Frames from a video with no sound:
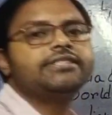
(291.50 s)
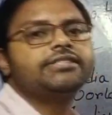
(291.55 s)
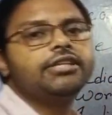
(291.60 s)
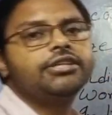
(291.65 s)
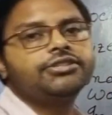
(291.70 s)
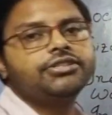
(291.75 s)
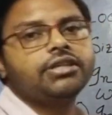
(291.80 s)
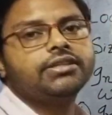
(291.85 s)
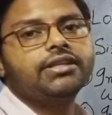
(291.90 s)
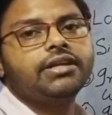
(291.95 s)

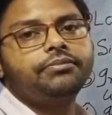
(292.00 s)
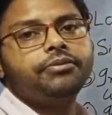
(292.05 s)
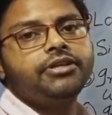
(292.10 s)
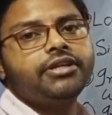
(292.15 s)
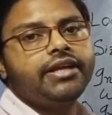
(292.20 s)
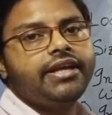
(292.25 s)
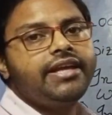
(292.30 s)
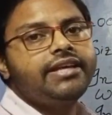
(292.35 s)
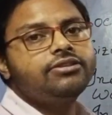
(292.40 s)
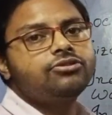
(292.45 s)
extension. That
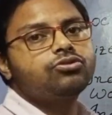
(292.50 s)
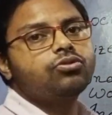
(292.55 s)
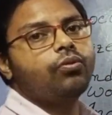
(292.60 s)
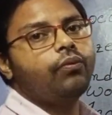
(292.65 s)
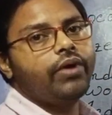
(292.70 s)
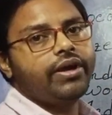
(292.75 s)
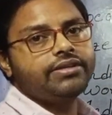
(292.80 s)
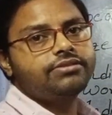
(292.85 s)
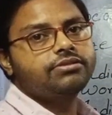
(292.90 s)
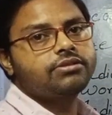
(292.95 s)
means
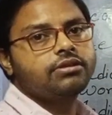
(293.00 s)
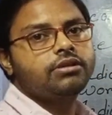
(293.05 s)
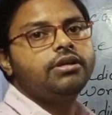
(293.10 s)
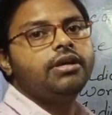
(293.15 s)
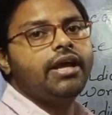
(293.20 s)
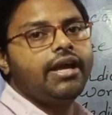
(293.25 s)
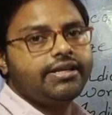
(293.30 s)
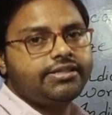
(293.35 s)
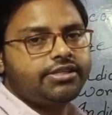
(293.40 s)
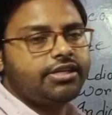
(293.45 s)
east-west
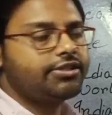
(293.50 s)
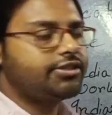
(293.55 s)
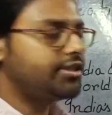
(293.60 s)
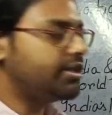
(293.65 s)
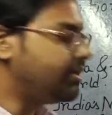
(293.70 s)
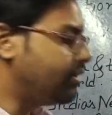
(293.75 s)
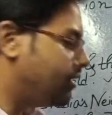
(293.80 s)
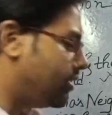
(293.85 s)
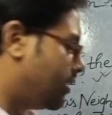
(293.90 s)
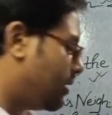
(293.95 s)

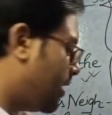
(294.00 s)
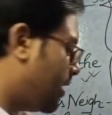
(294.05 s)
extension